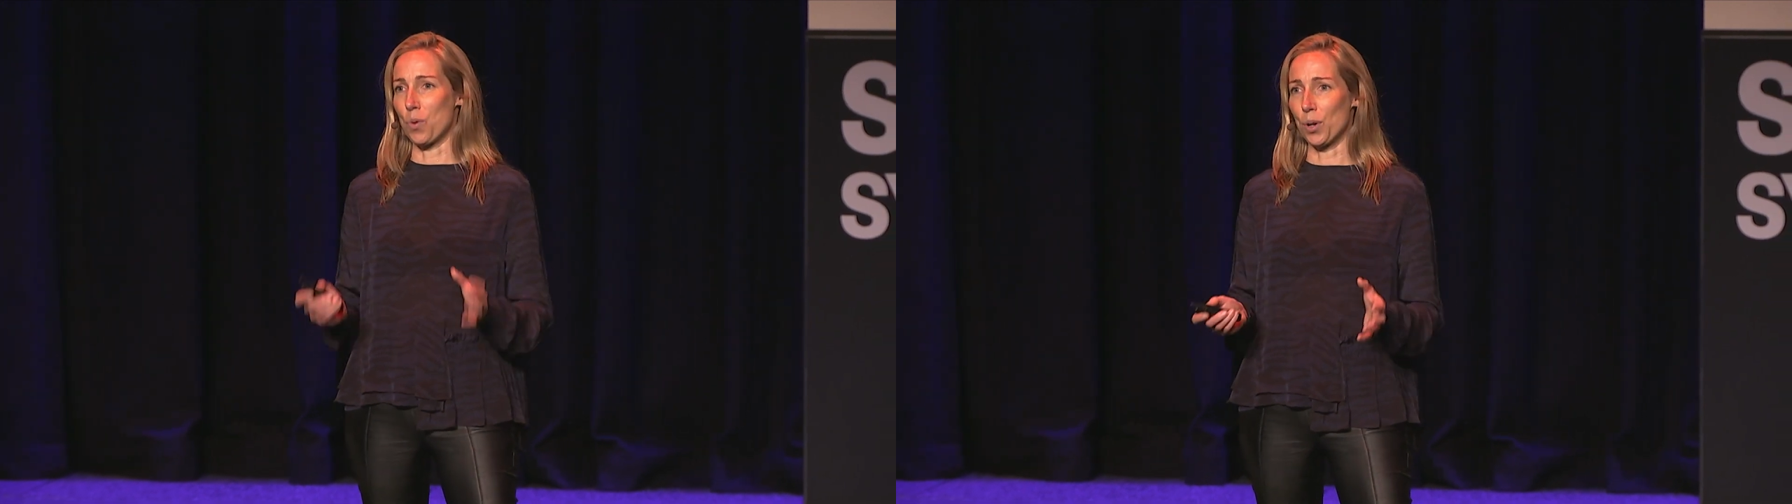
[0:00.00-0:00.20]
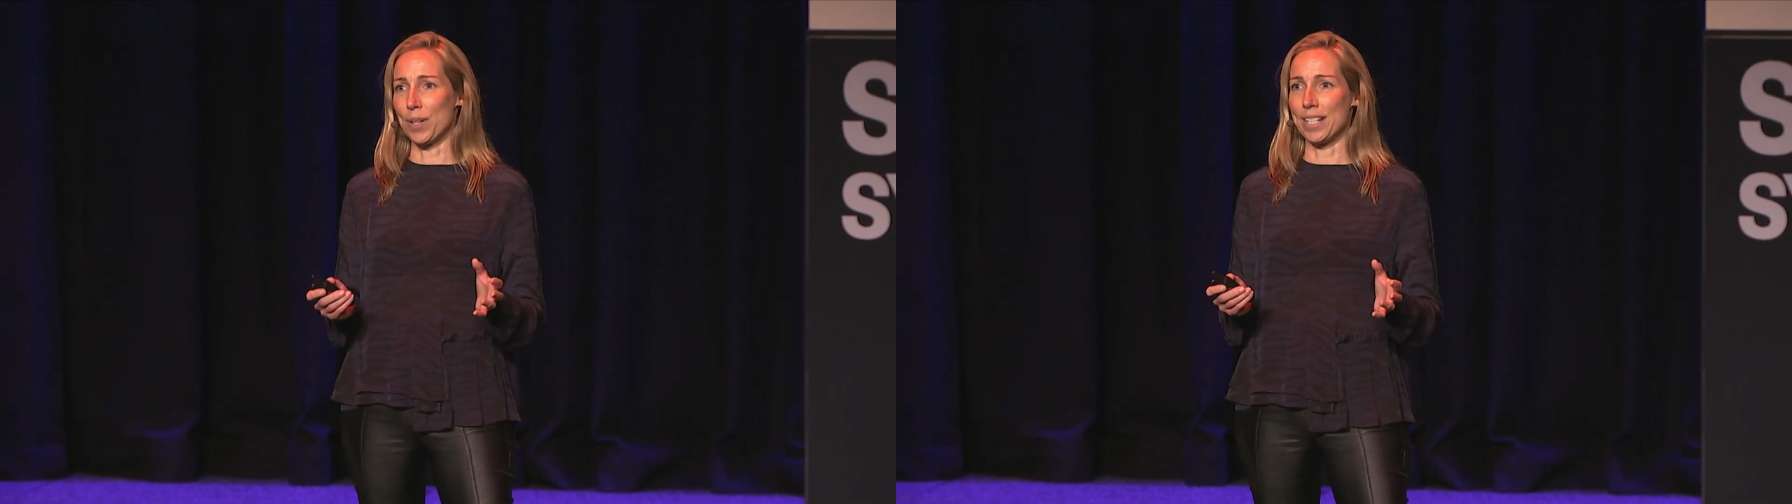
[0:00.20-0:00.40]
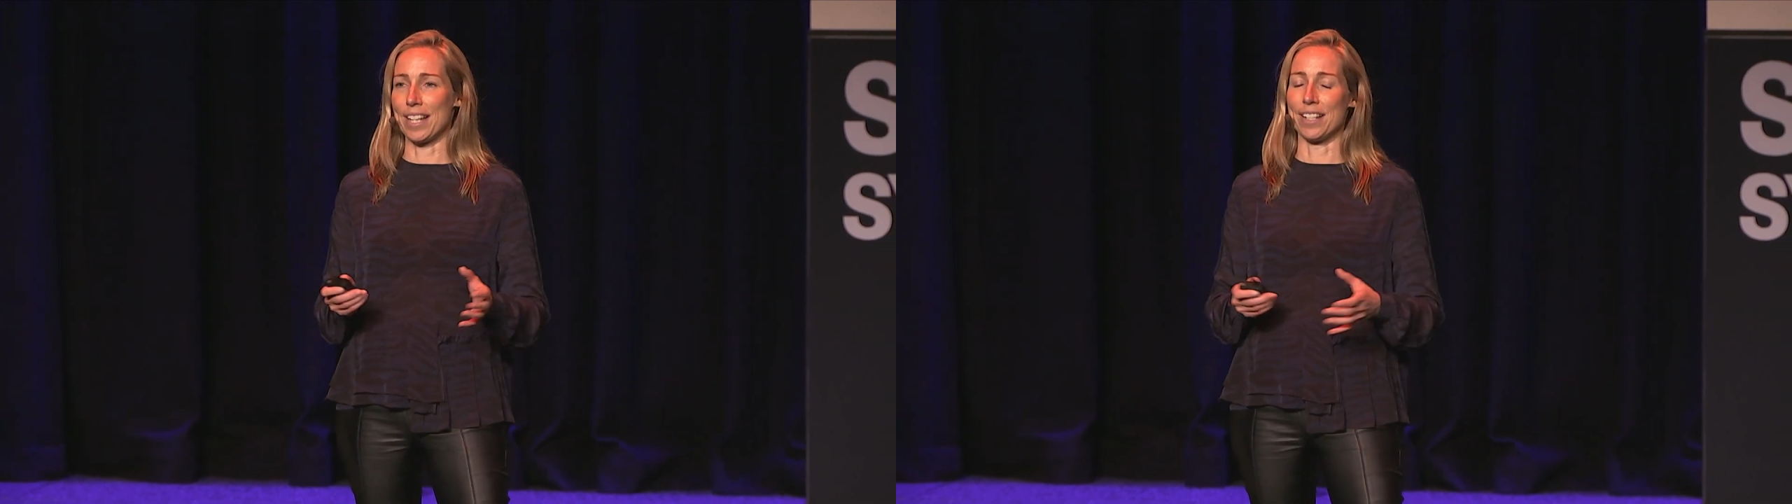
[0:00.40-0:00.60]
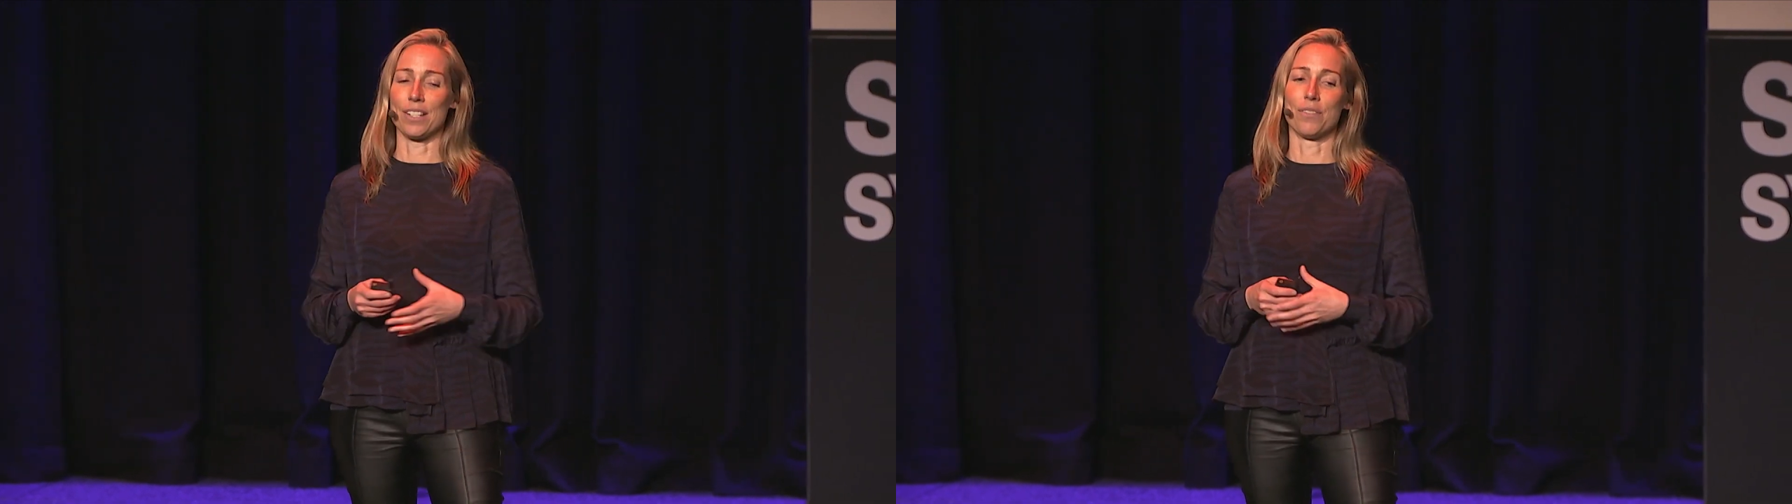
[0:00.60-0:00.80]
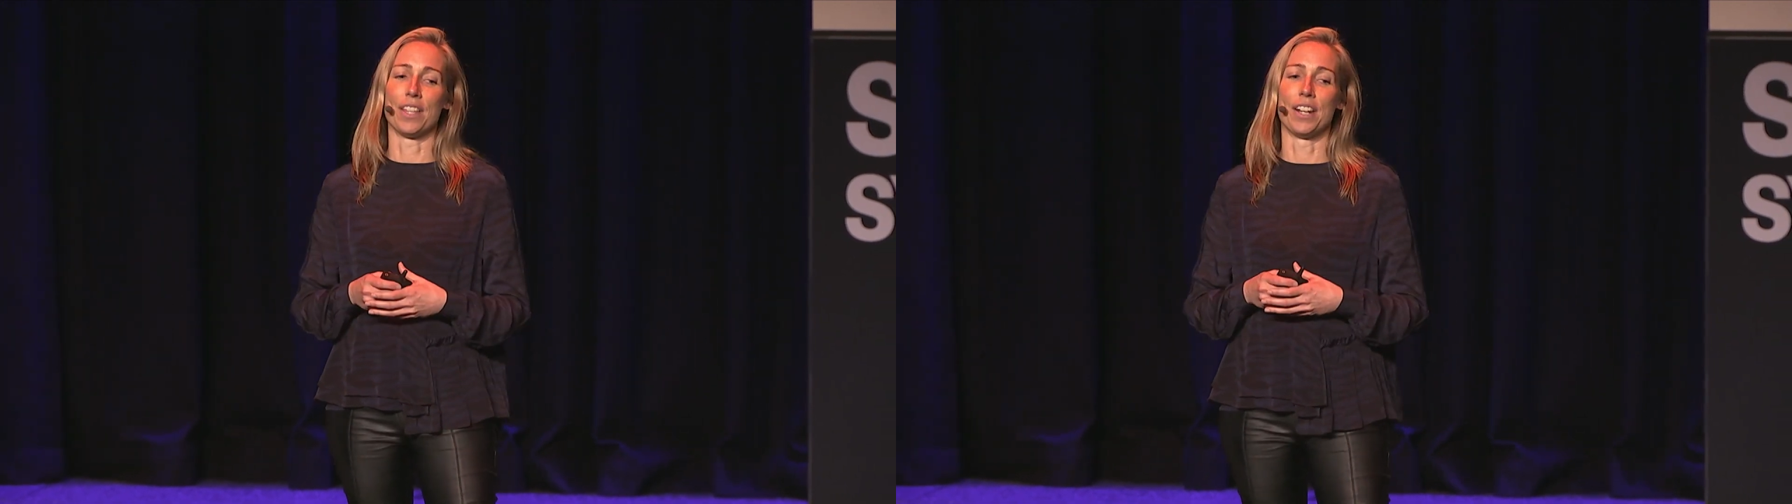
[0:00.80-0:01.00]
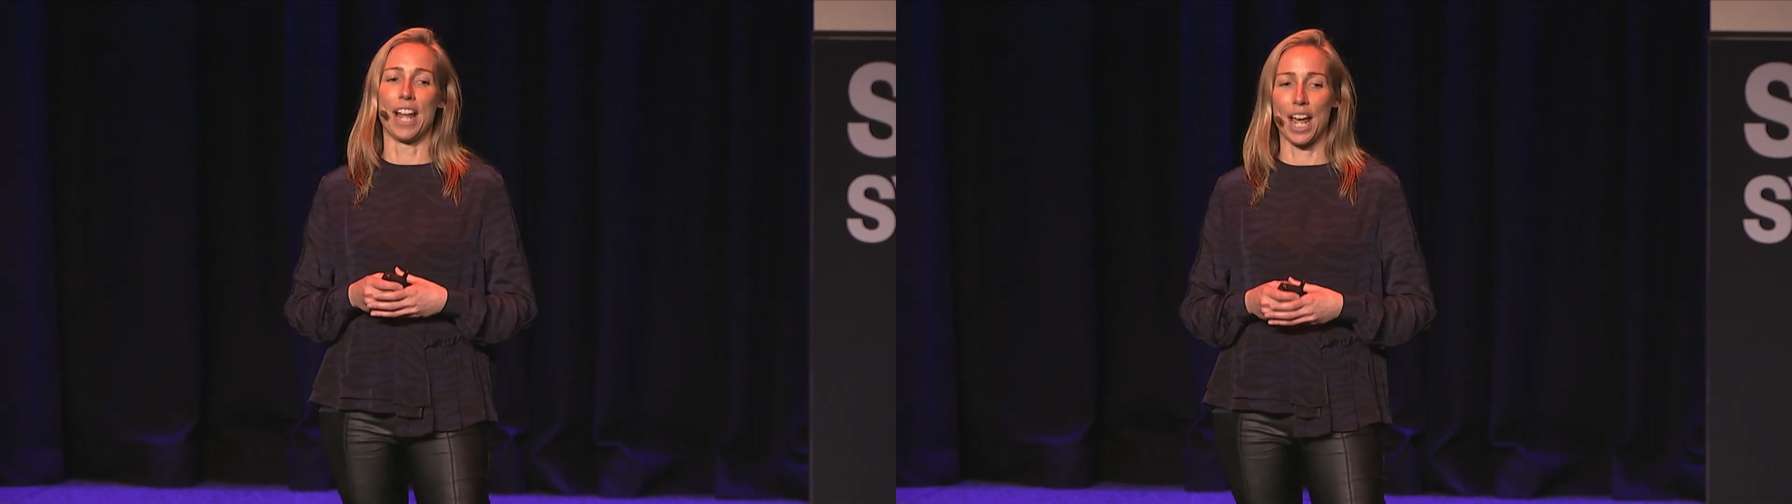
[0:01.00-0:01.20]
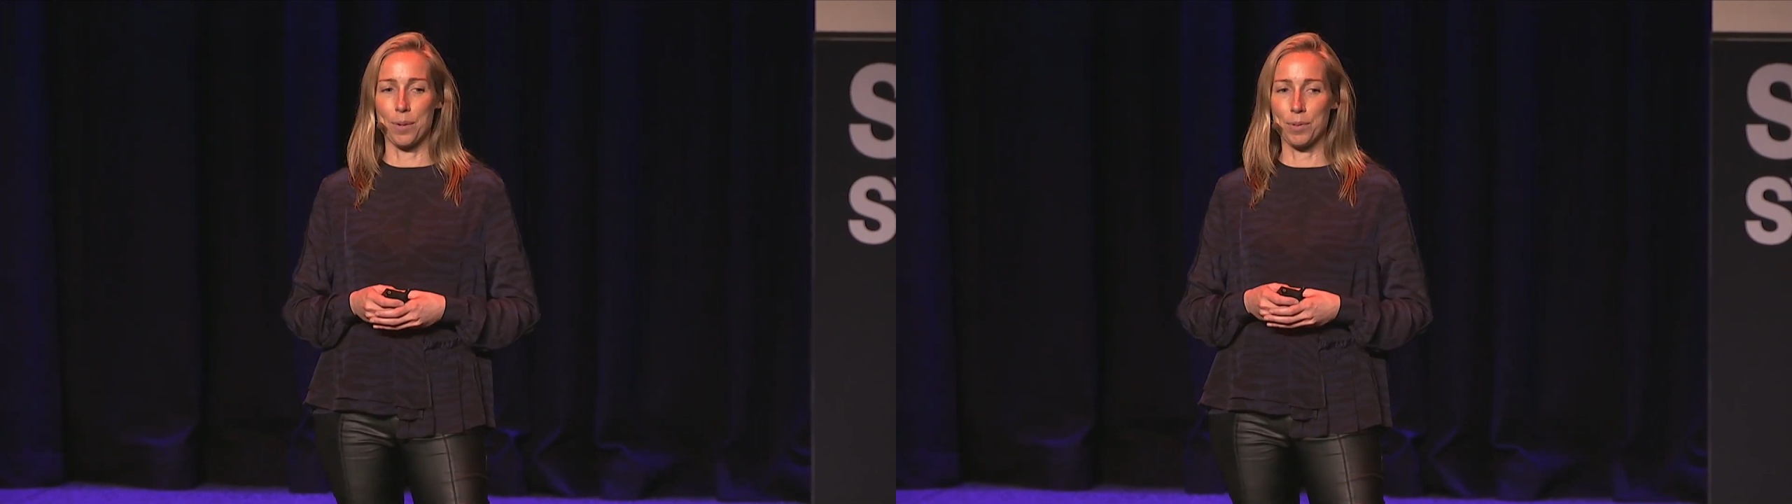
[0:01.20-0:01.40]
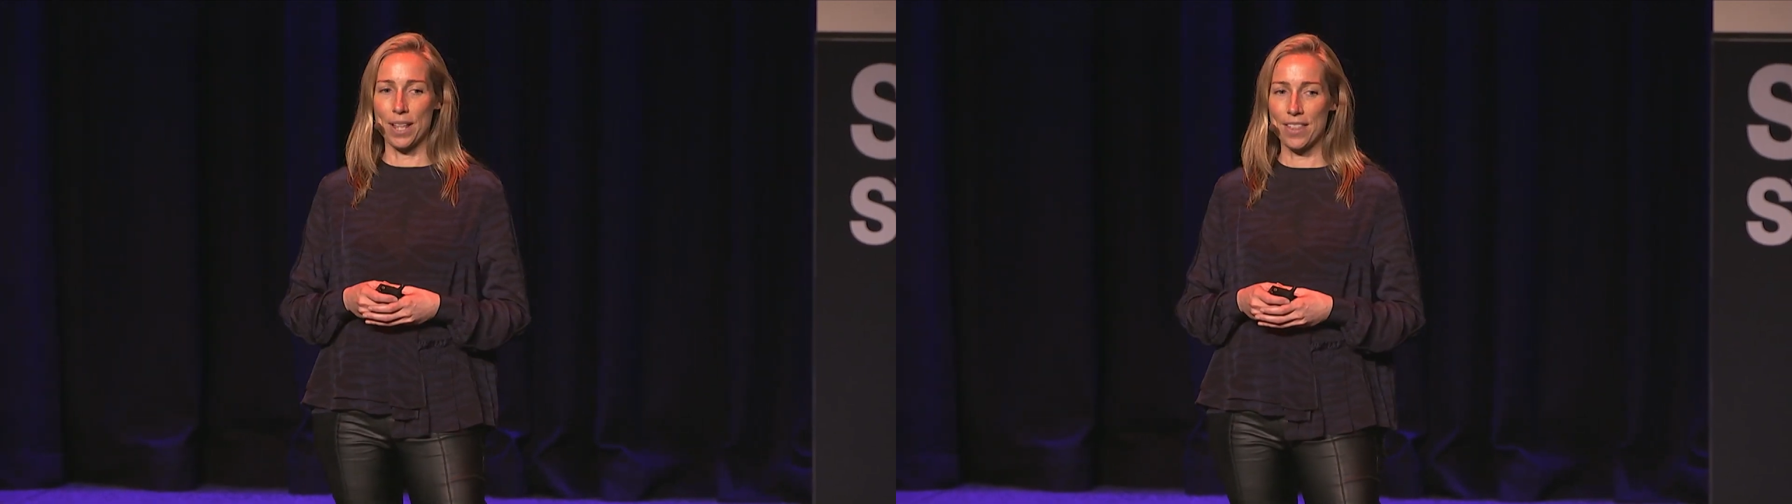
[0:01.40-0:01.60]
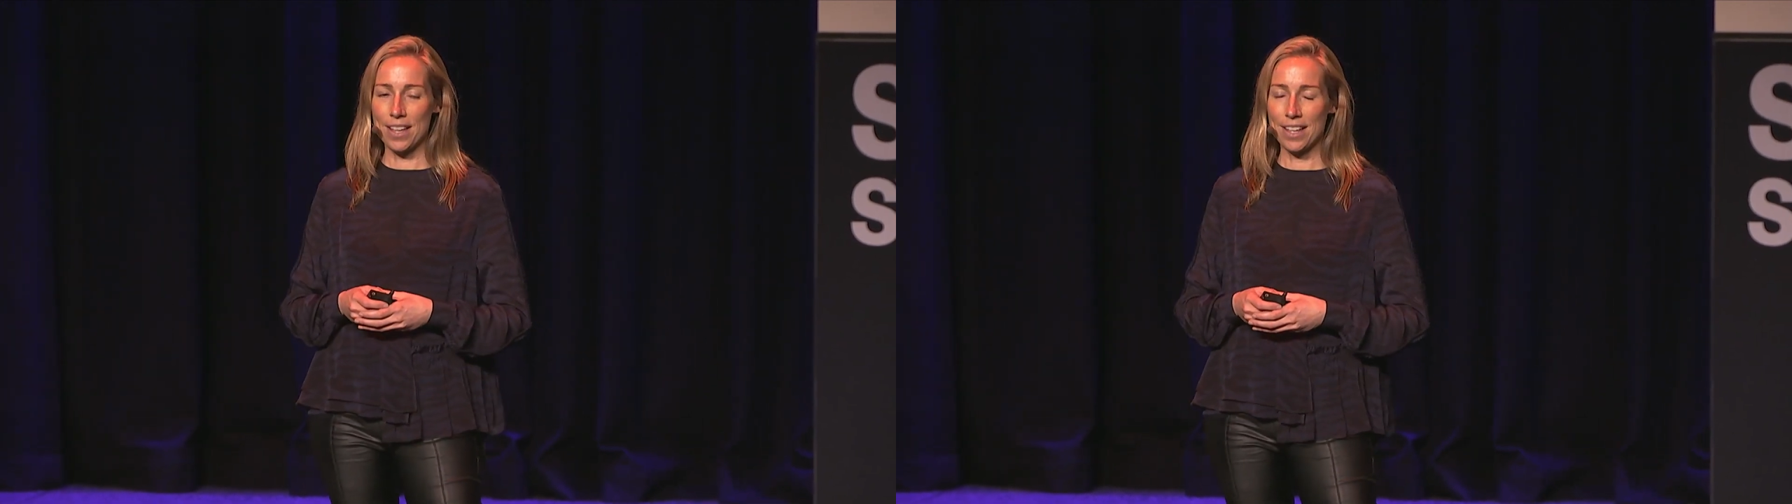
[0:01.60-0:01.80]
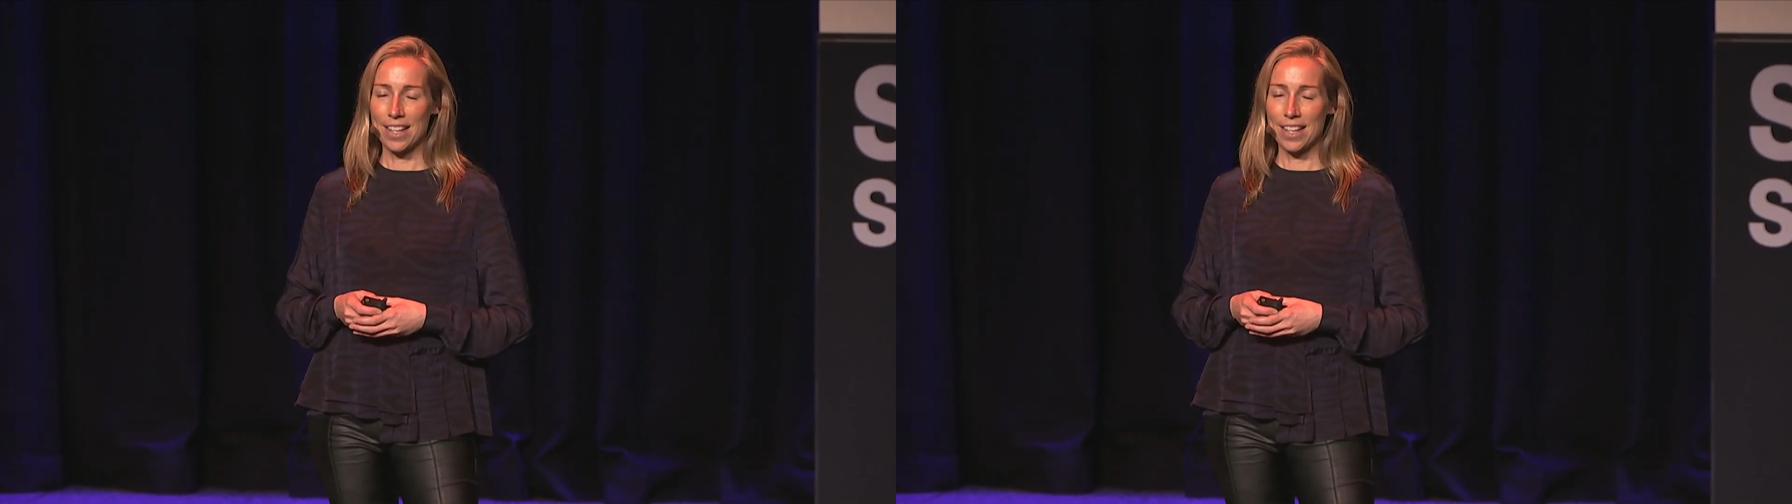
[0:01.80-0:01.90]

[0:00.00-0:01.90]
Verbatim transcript: water intensive than an animal leather.